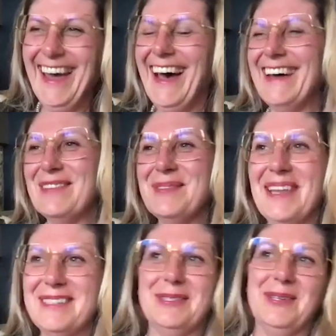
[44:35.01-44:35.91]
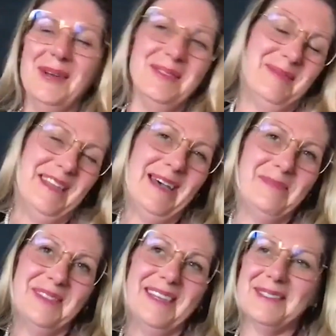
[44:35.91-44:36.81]
I don't like to call them that,
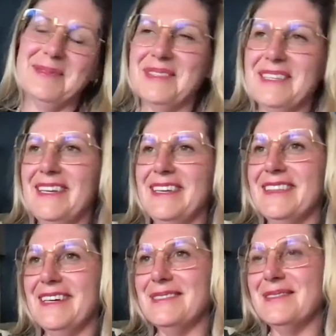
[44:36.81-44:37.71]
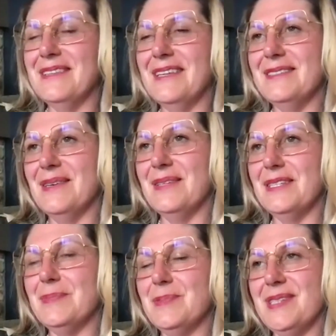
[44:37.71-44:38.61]
but that's how it
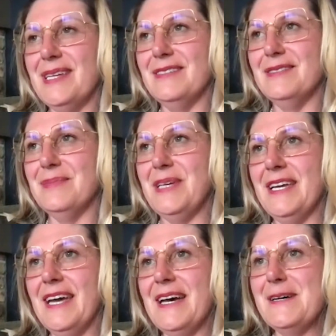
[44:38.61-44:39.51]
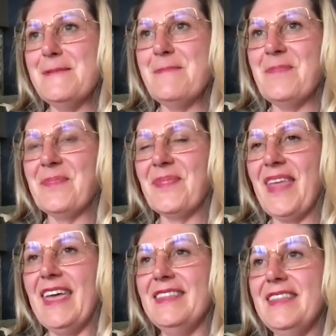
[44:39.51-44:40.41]
gets presented to me. And
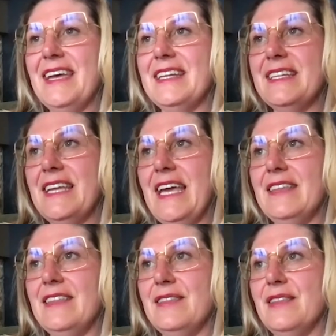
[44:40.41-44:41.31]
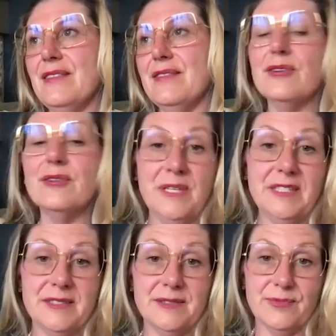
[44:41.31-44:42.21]
then the third
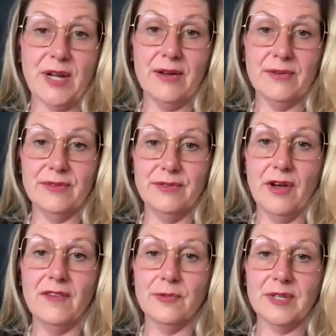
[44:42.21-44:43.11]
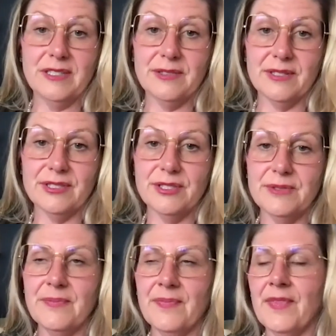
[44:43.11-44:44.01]
piece is around novel
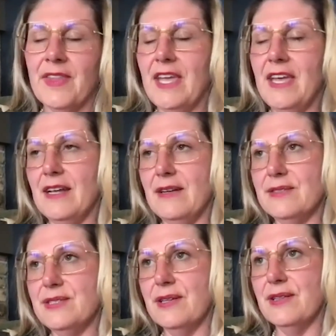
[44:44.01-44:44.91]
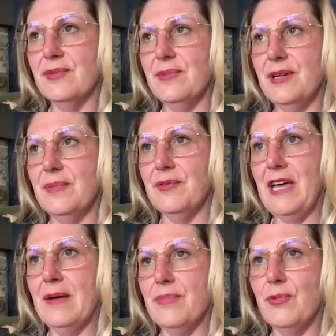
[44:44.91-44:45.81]
research. And I'll talk a little bit about
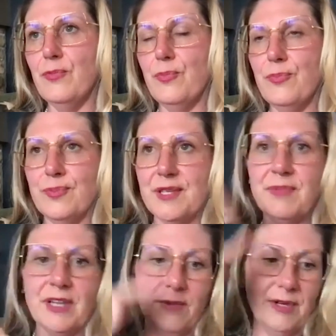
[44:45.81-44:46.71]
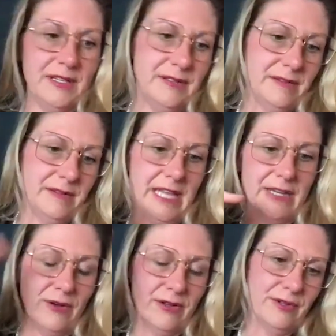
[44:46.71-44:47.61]
that. But something I want to let
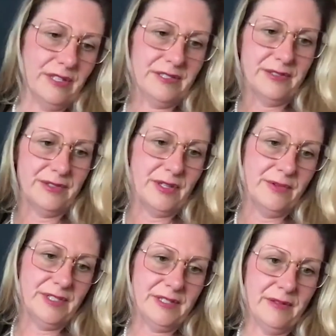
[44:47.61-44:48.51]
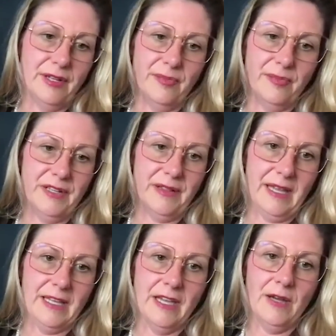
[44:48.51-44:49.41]
all your listeners know is a little bit of
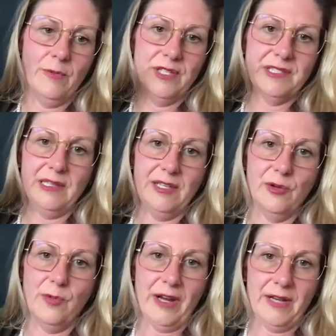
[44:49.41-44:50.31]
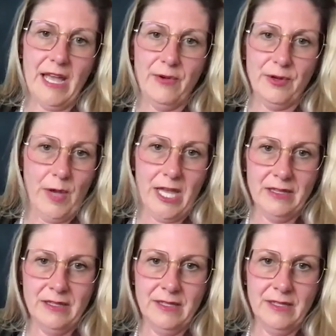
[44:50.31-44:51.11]
like what's legal, where, and how, and when.